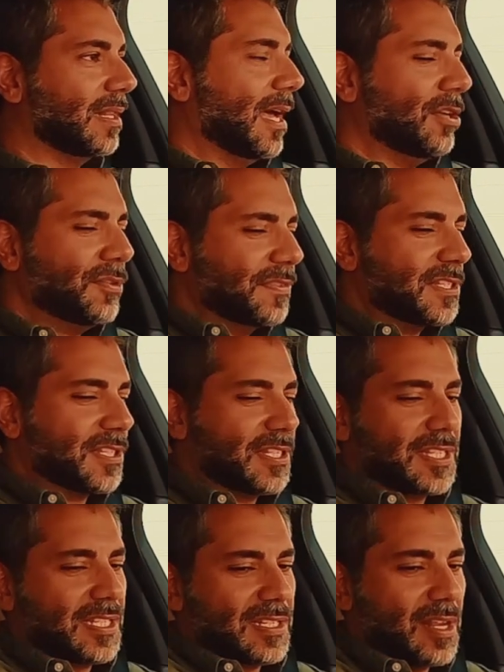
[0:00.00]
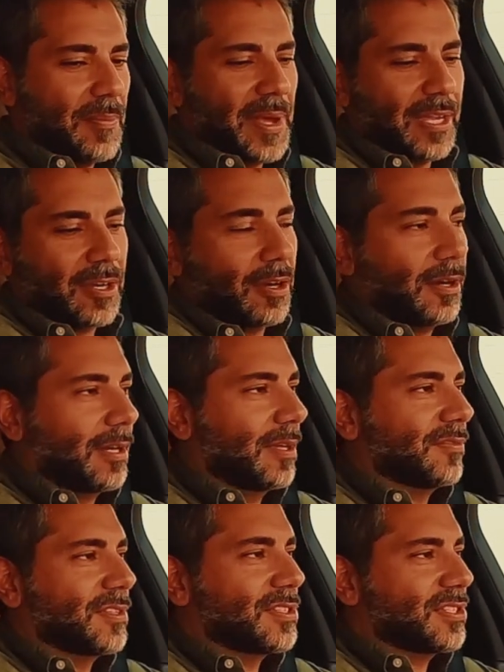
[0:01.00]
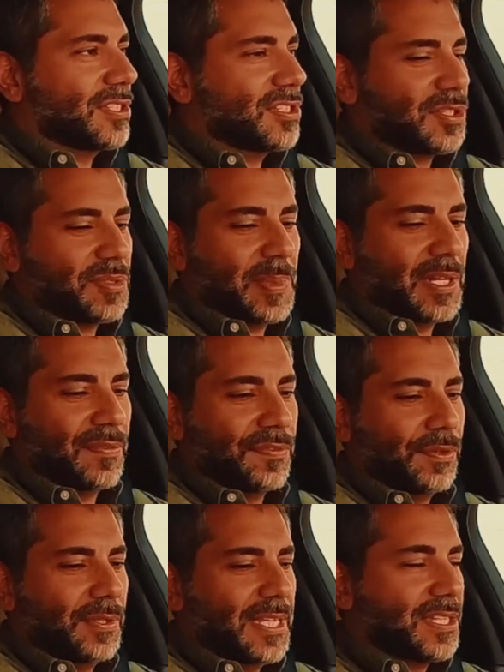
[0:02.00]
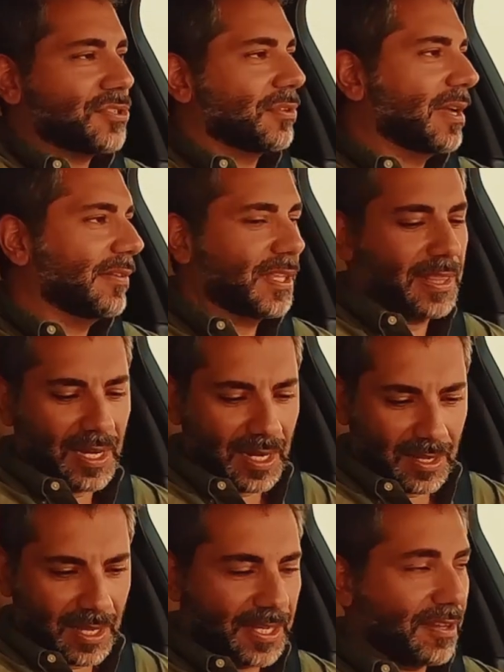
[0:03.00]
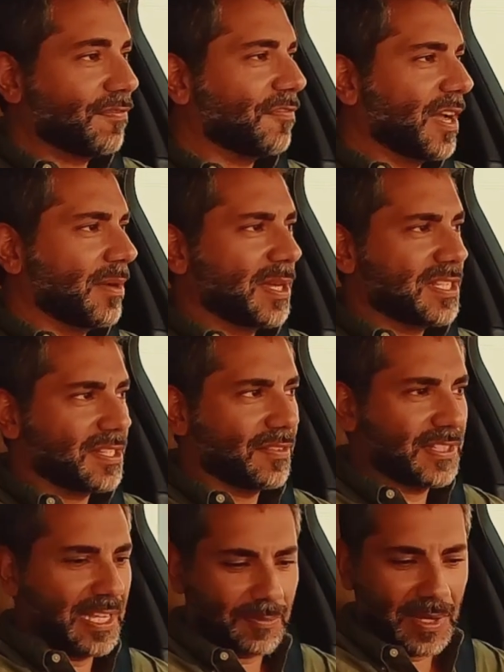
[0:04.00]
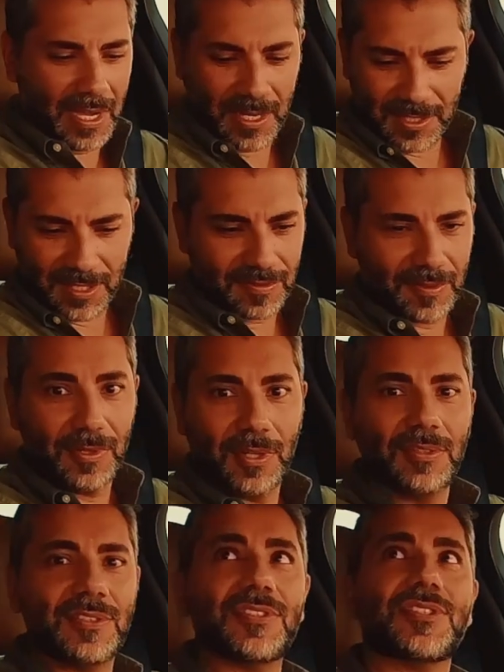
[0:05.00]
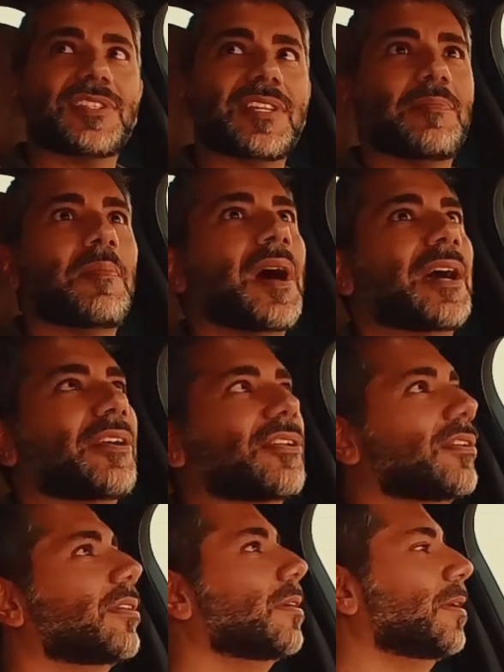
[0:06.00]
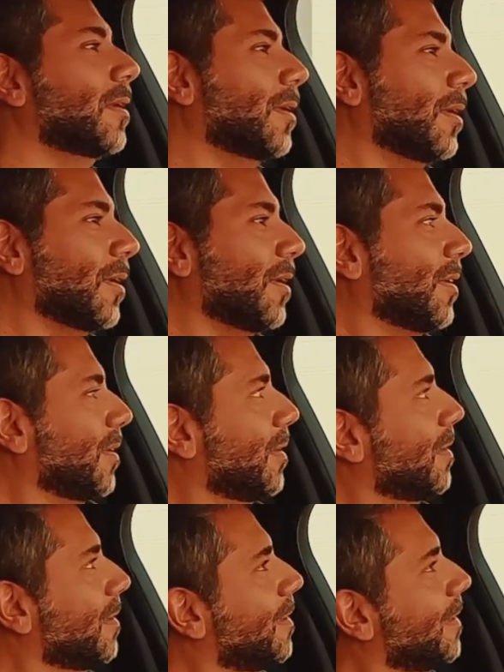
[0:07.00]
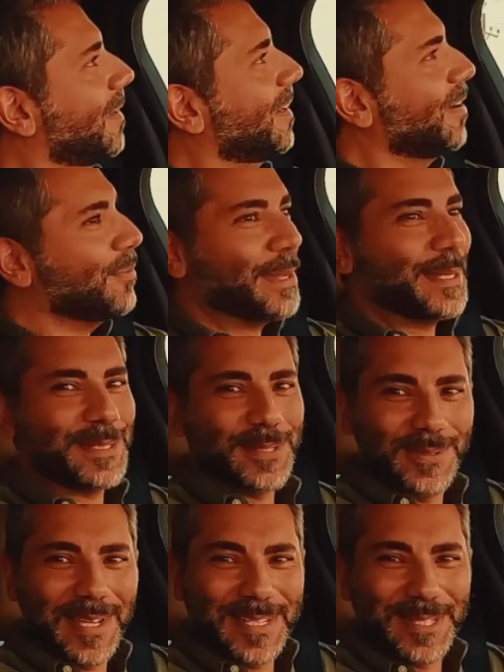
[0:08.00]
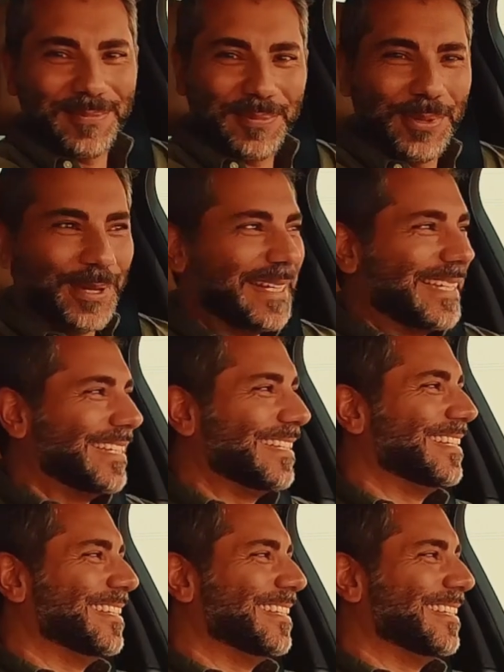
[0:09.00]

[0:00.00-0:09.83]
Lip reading: I don't know if it's because it's not my car and it's just been a few days driving that I find myself taking my eyes off the road to just admire everything's so nice and pretty.